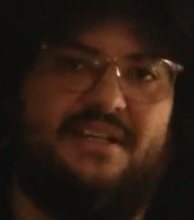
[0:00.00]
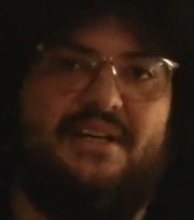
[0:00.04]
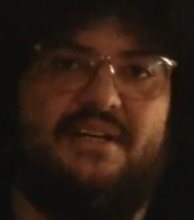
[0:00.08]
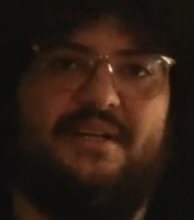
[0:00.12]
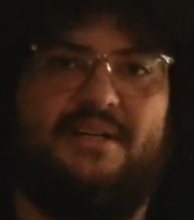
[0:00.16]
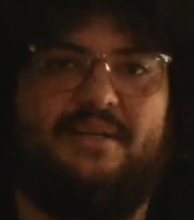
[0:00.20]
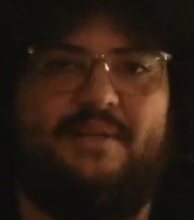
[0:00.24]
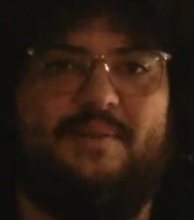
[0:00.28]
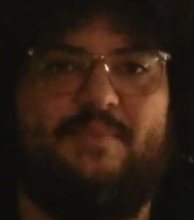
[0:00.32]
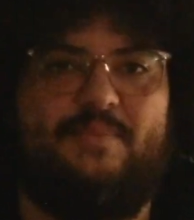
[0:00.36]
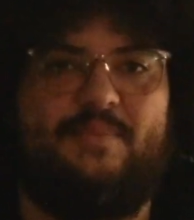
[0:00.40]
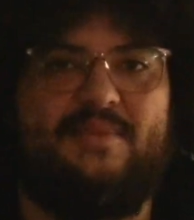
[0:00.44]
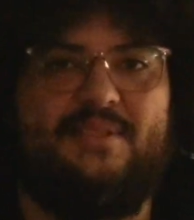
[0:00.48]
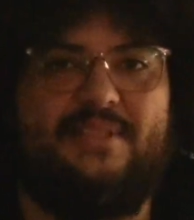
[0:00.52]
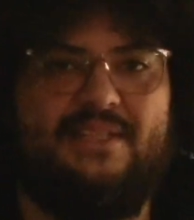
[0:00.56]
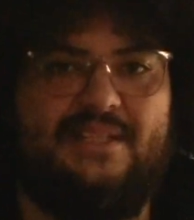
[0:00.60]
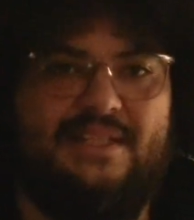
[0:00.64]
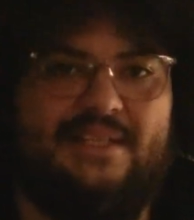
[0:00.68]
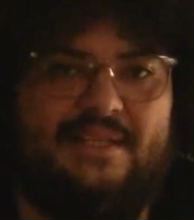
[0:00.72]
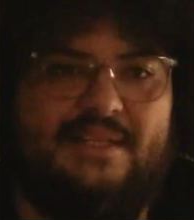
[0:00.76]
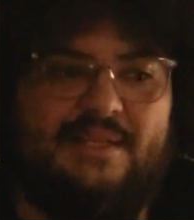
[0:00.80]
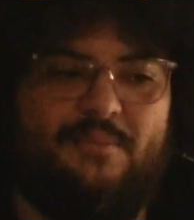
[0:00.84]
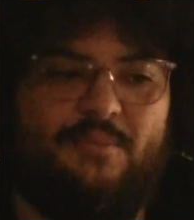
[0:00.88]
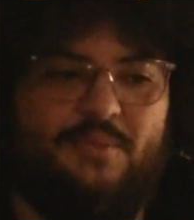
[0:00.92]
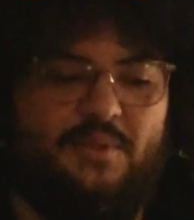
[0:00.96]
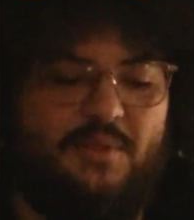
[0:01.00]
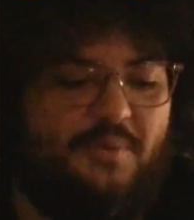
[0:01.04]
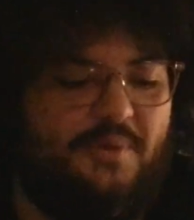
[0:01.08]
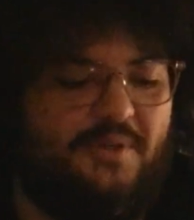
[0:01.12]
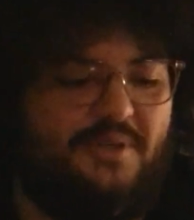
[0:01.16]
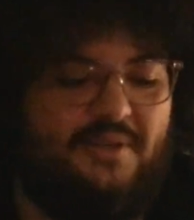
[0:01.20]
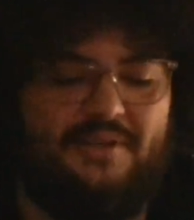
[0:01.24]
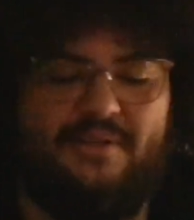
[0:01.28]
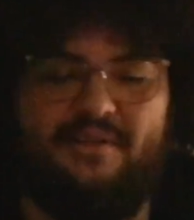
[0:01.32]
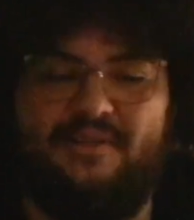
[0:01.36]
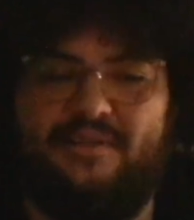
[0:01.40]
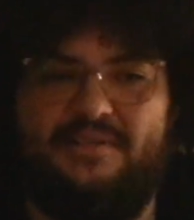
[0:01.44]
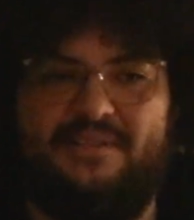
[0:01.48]
Um, but we
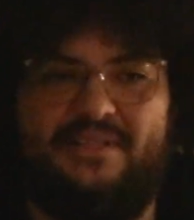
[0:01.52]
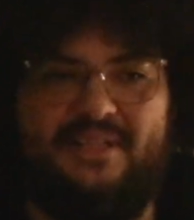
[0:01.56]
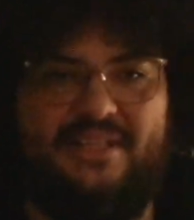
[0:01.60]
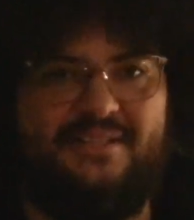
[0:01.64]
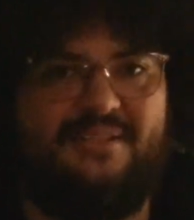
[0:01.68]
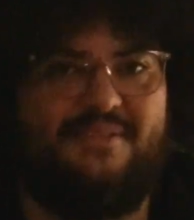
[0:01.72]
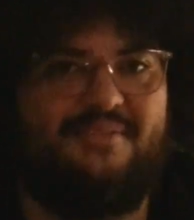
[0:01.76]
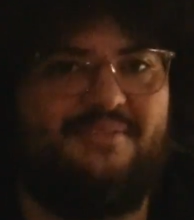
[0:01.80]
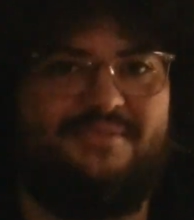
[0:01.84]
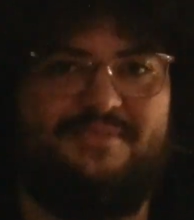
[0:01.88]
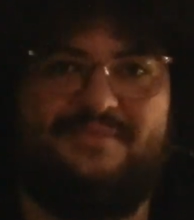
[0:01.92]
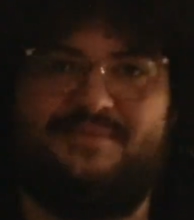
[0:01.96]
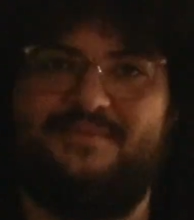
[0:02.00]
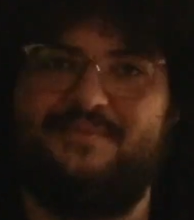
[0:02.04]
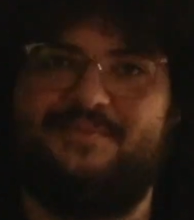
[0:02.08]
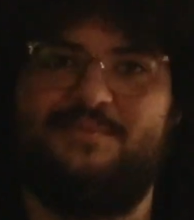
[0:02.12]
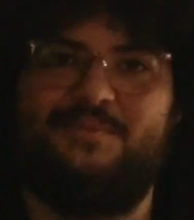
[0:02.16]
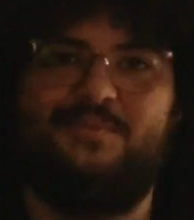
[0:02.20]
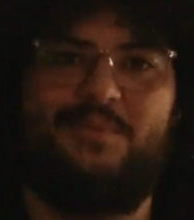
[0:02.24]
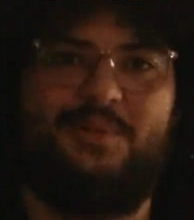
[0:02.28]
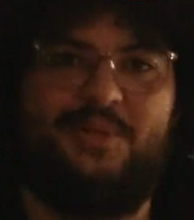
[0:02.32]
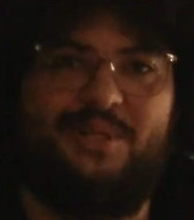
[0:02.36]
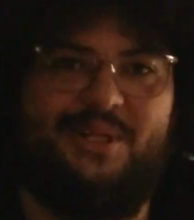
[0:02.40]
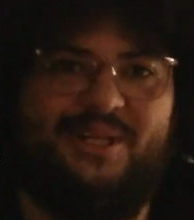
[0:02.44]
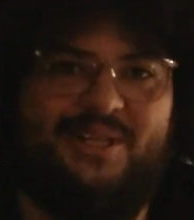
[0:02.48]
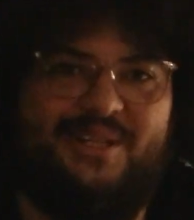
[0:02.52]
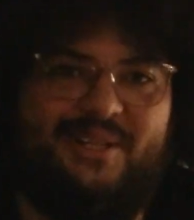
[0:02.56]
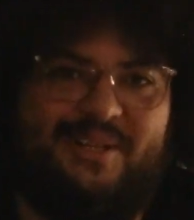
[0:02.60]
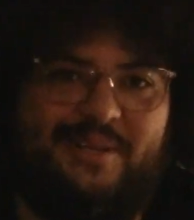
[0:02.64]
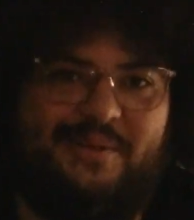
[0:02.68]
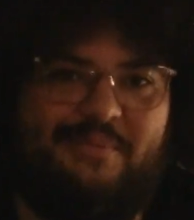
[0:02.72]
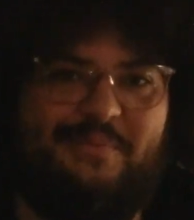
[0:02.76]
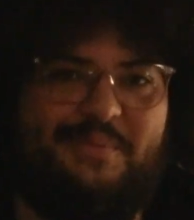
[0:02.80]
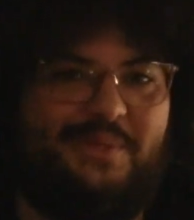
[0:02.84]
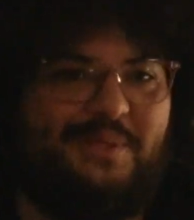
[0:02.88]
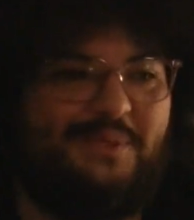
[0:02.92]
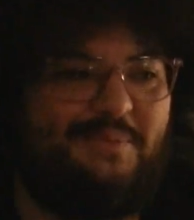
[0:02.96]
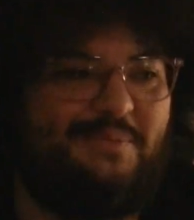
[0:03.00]
were all kind of putting in our
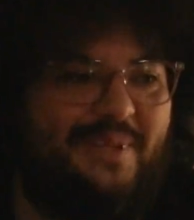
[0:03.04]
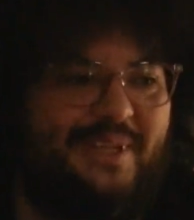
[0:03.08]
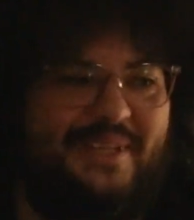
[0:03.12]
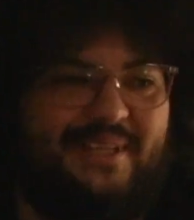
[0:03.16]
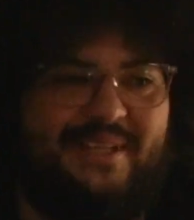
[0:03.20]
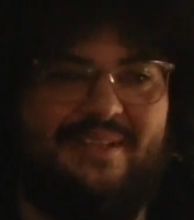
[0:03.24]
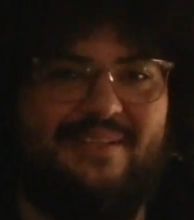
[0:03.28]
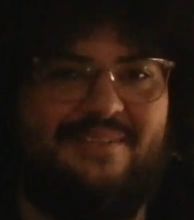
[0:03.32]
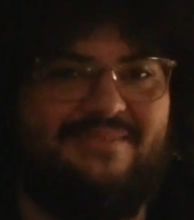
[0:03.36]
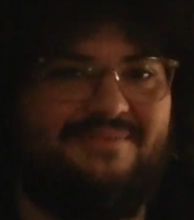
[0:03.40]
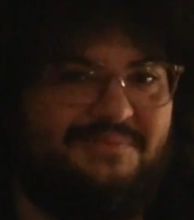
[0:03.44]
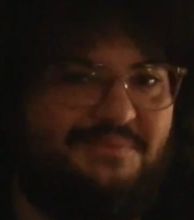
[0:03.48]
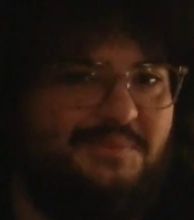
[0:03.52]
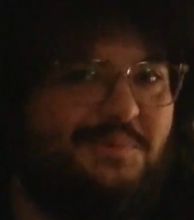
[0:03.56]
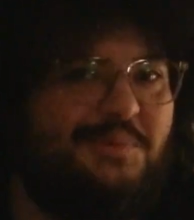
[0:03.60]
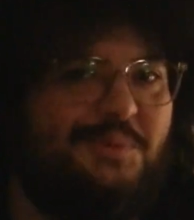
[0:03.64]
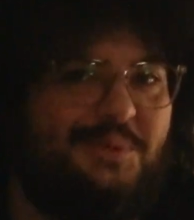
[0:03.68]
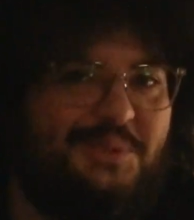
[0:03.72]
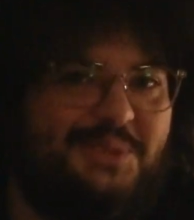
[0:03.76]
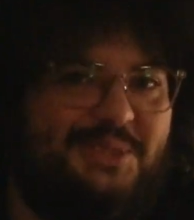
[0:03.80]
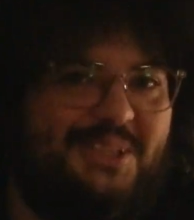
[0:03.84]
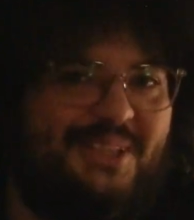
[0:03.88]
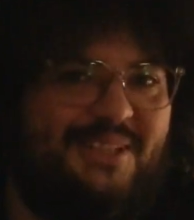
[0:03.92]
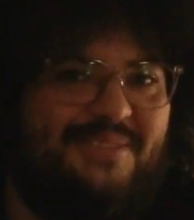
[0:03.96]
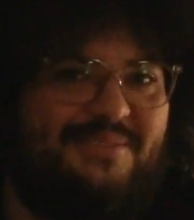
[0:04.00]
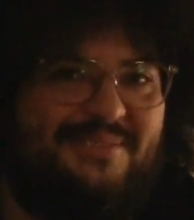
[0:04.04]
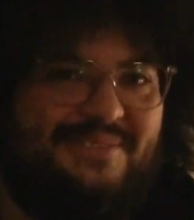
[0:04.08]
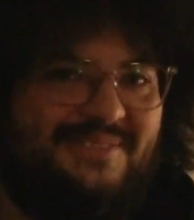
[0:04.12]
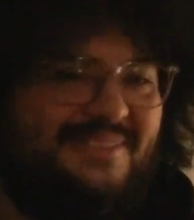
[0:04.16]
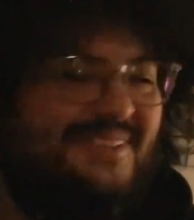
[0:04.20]
input and making cool stuff.